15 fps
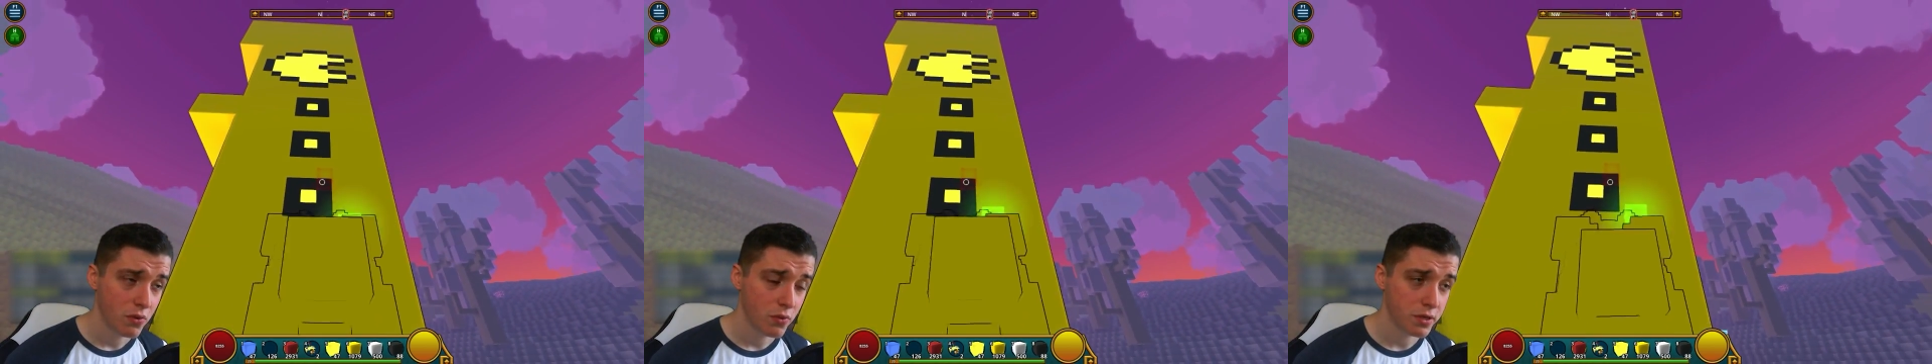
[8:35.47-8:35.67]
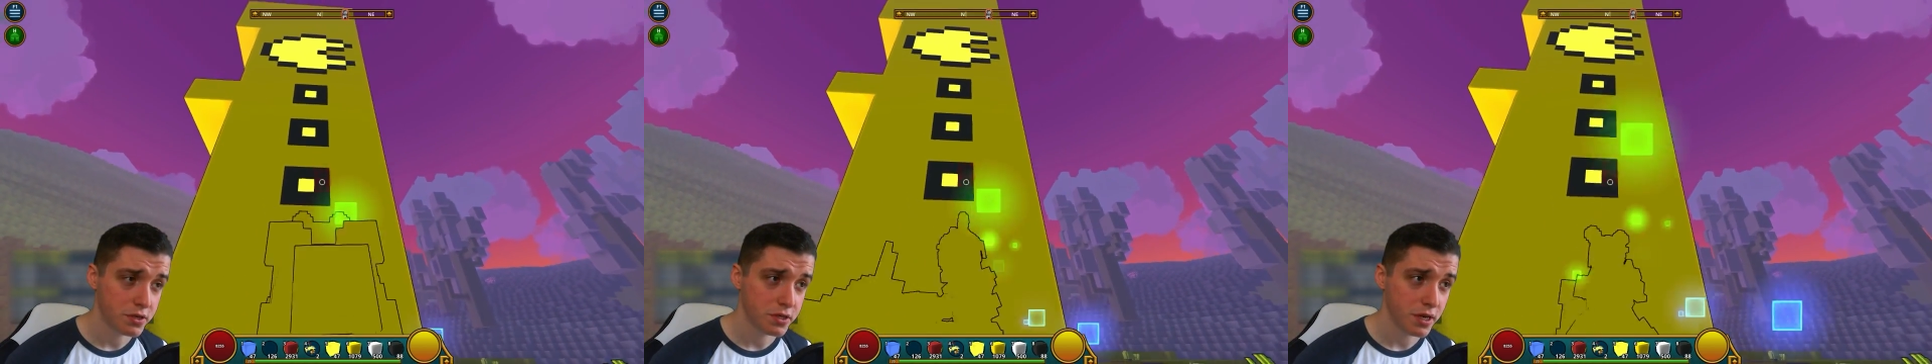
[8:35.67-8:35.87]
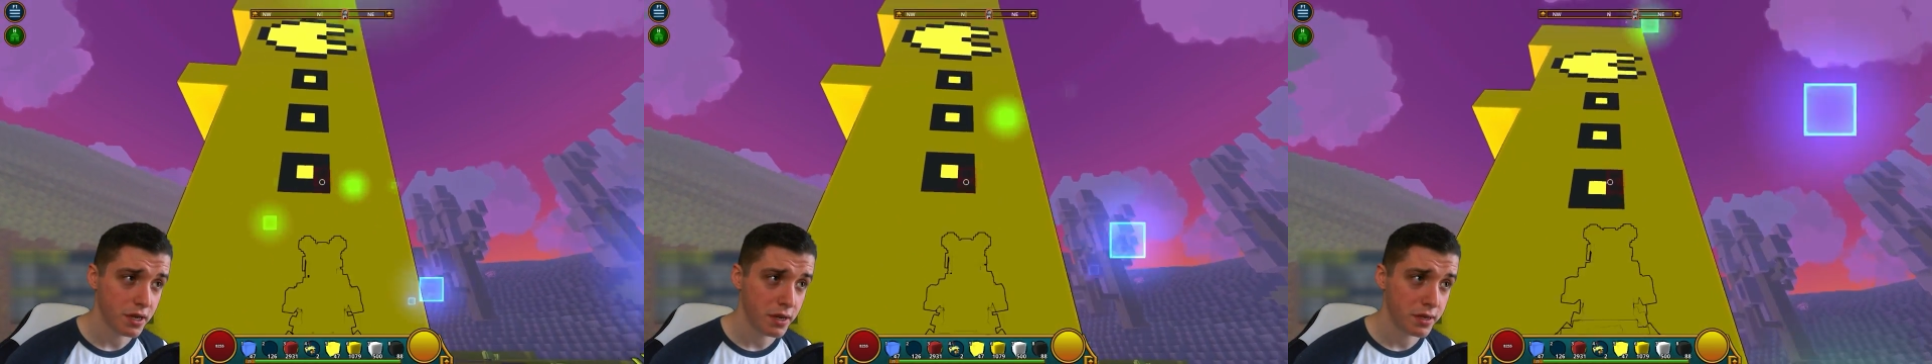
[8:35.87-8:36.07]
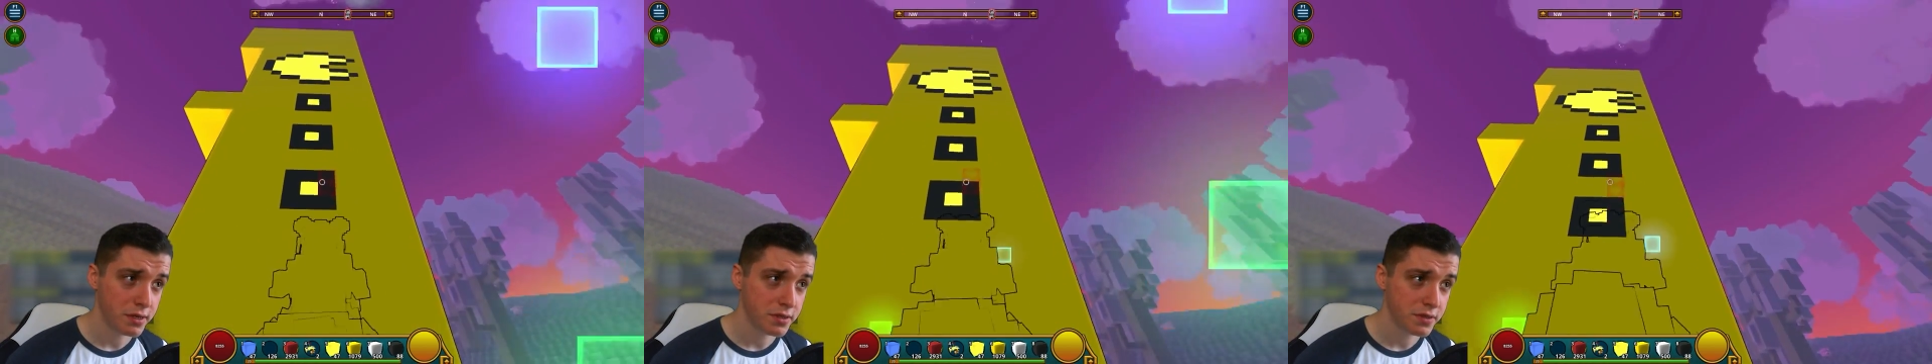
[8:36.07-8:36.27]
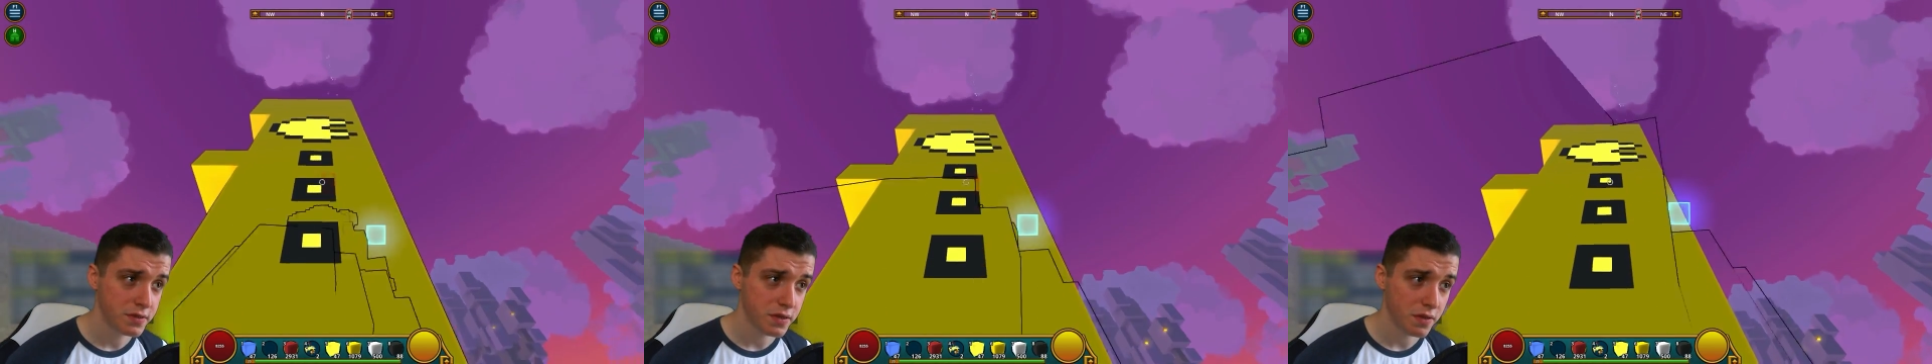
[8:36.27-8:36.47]
which
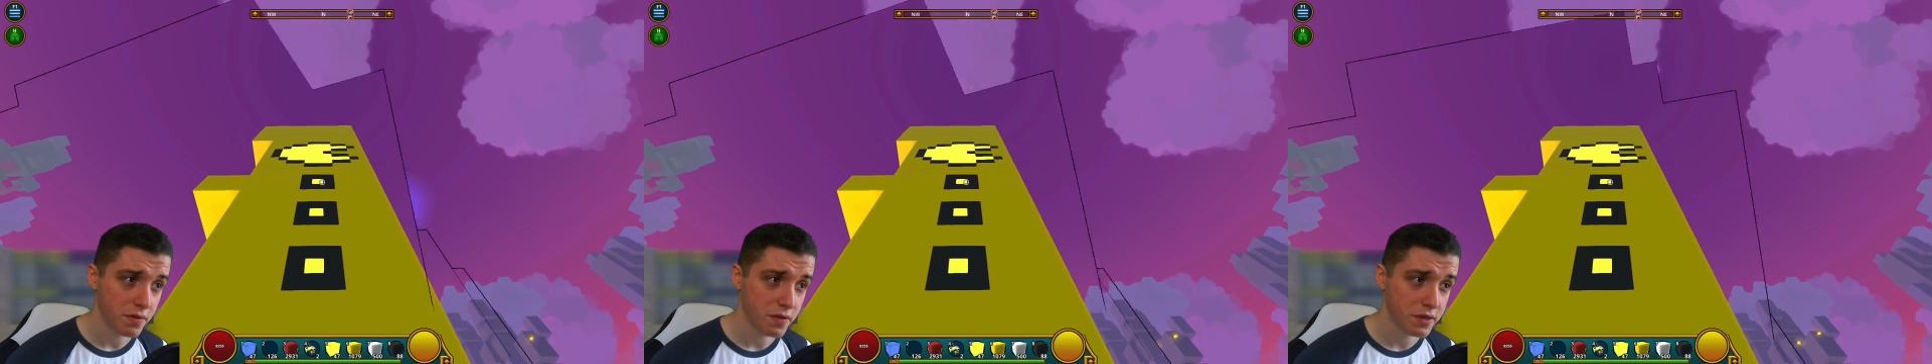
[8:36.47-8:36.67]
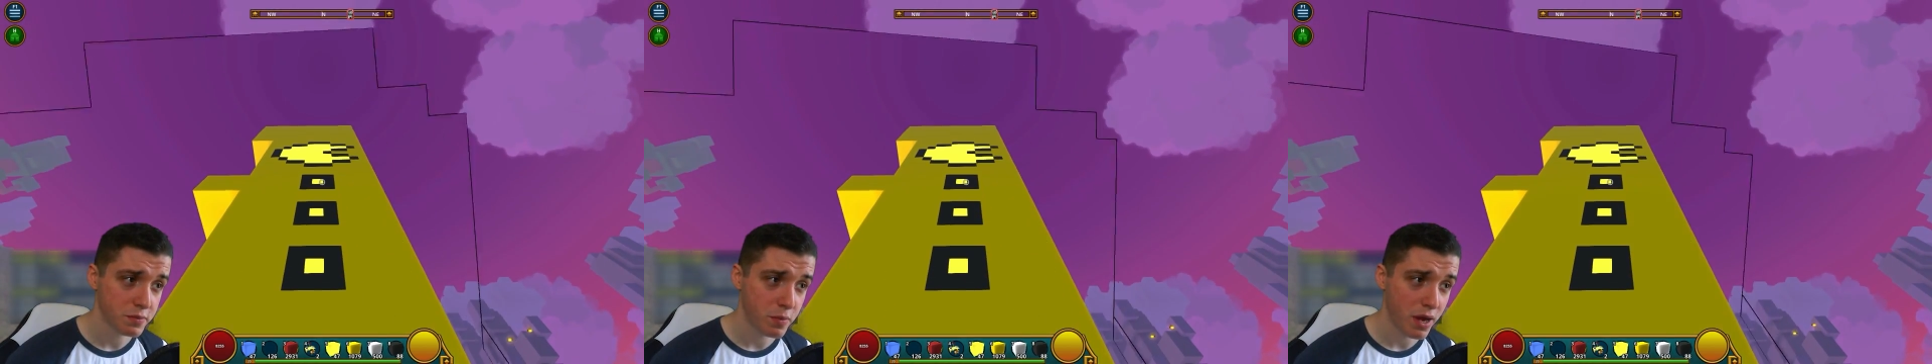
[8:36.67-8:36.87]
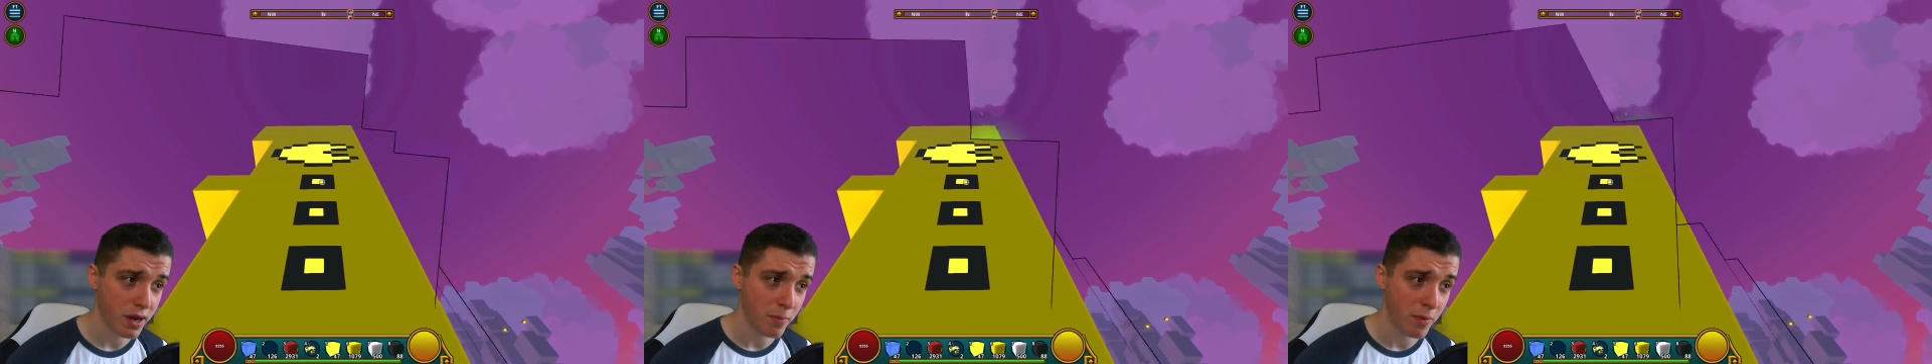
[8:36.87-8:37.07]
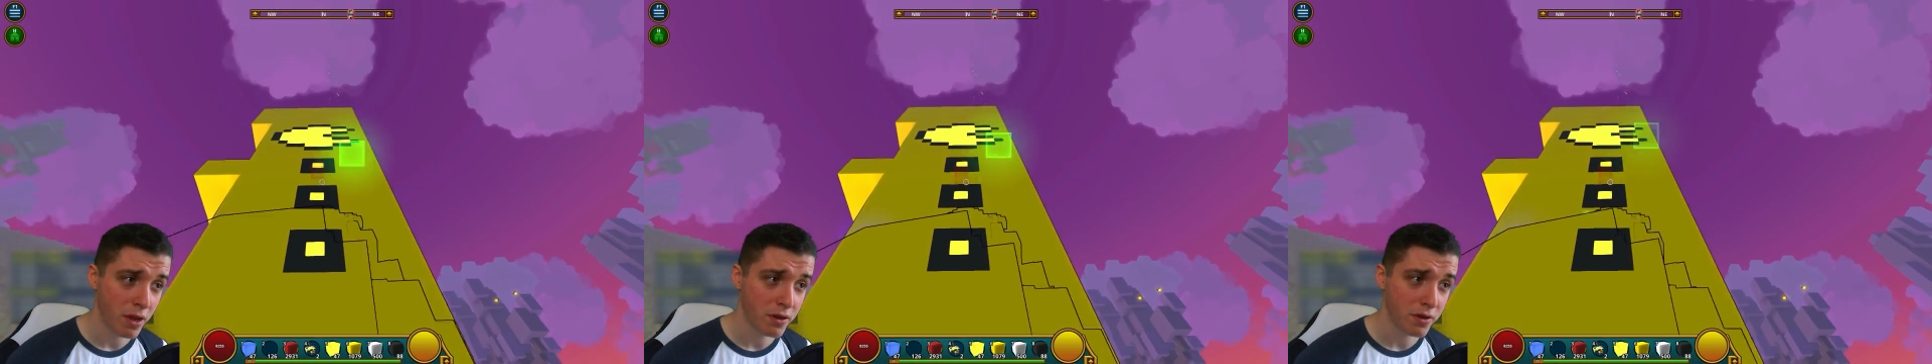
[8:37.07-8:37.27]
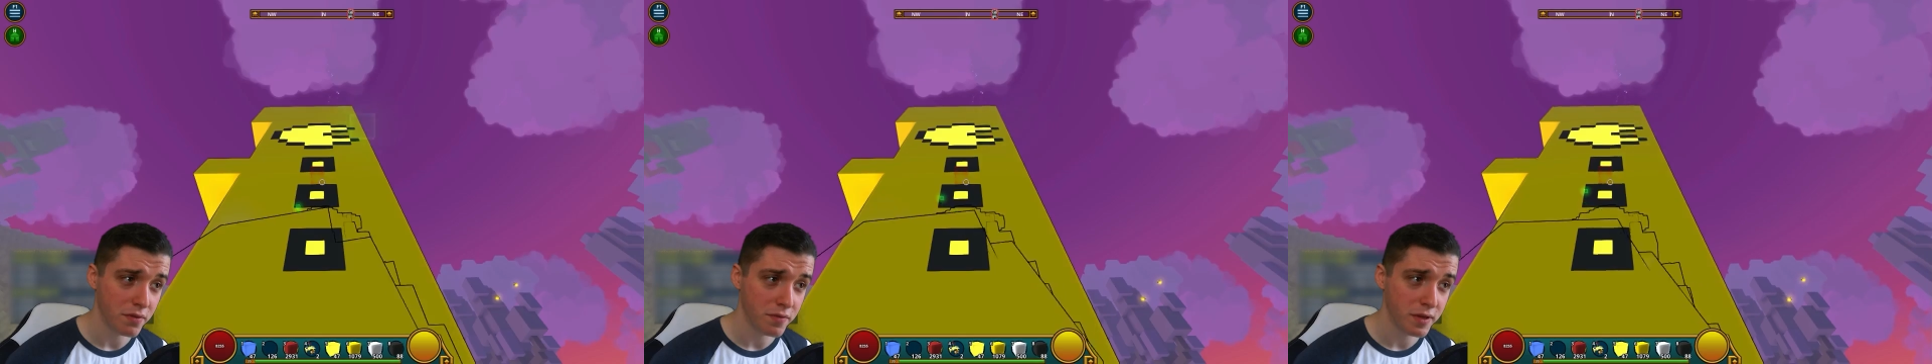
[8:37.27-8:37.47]
is this
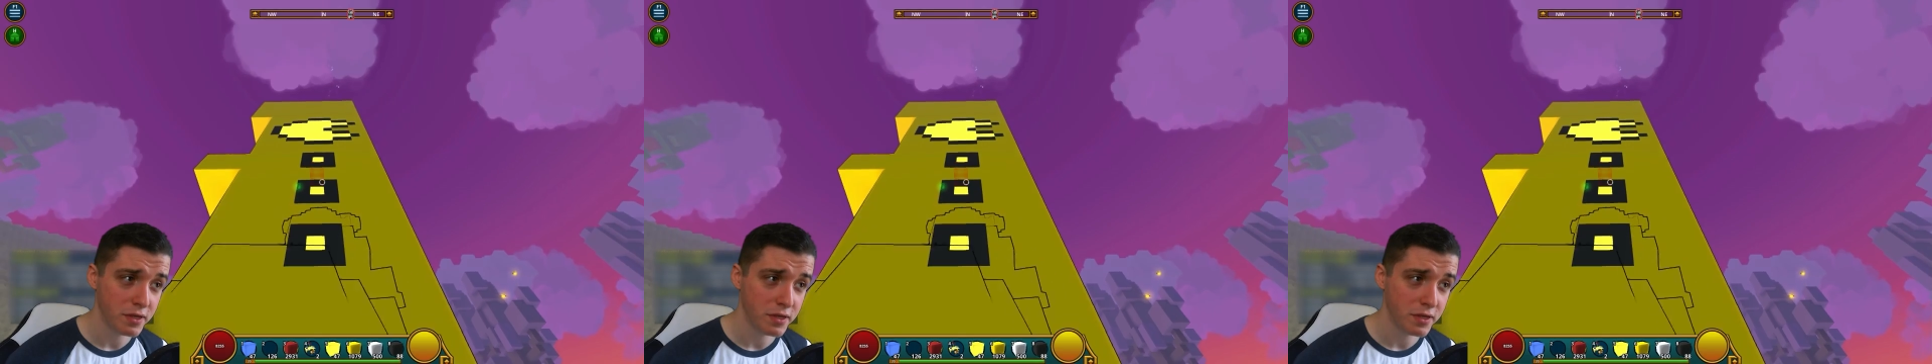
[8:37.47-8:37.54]
Pac-Man.